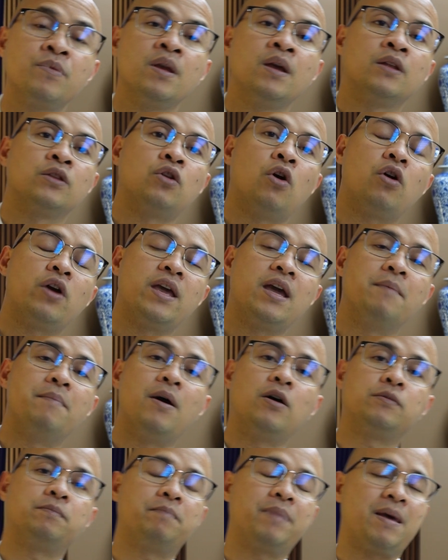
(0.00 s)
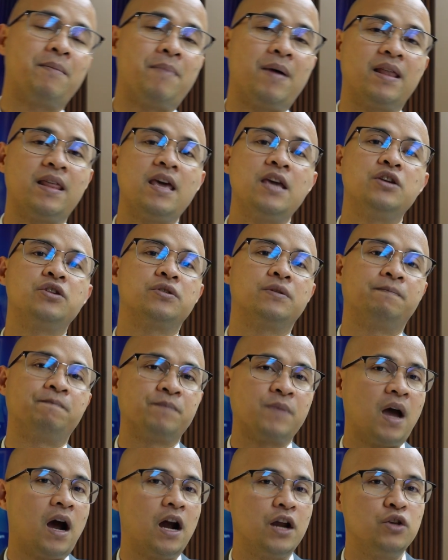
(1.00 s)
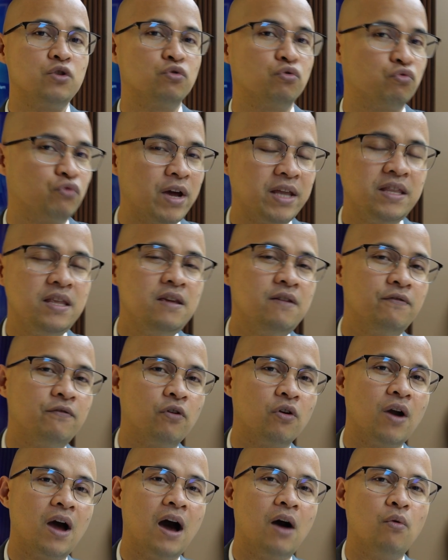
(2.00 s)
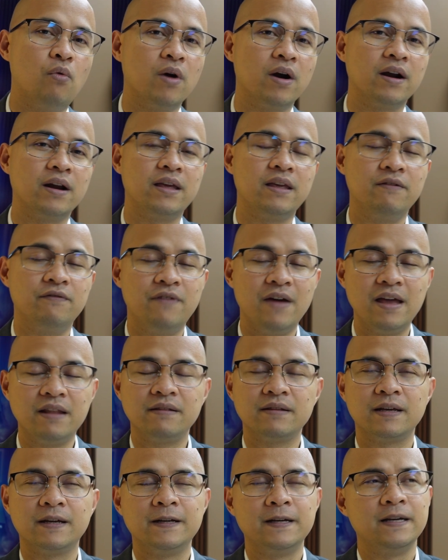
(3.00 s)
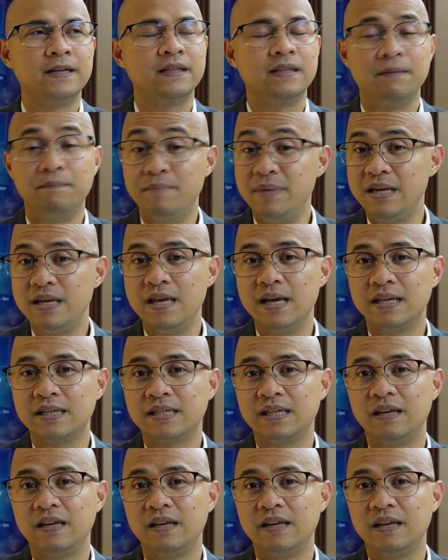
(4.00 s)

talking about preparation, are you ready for our event? The biggest